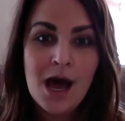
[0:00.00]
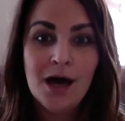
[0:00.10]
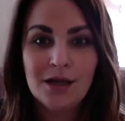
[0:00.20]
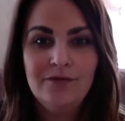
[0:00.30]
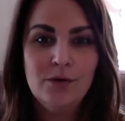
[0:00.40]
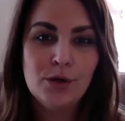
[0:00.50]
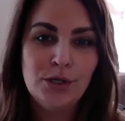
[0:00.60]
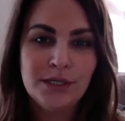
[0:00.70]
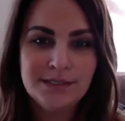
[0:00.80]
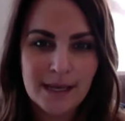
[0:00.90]
I'll give you a
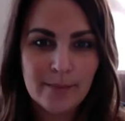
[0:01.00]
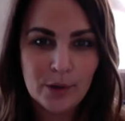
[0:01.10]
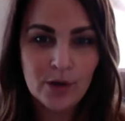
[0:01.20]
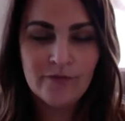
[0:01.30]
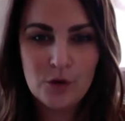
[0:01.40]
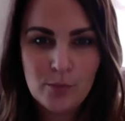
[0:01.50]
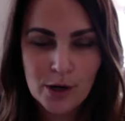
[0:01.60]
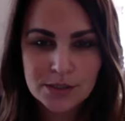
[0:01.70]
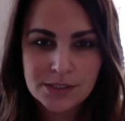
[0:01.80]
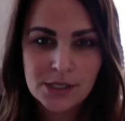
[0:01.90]
good example. A few
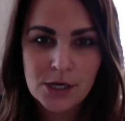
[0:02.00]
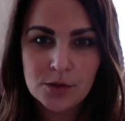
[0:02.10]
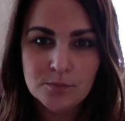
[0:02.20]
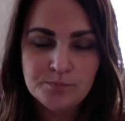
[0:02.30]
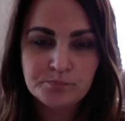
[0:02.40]
bars ago,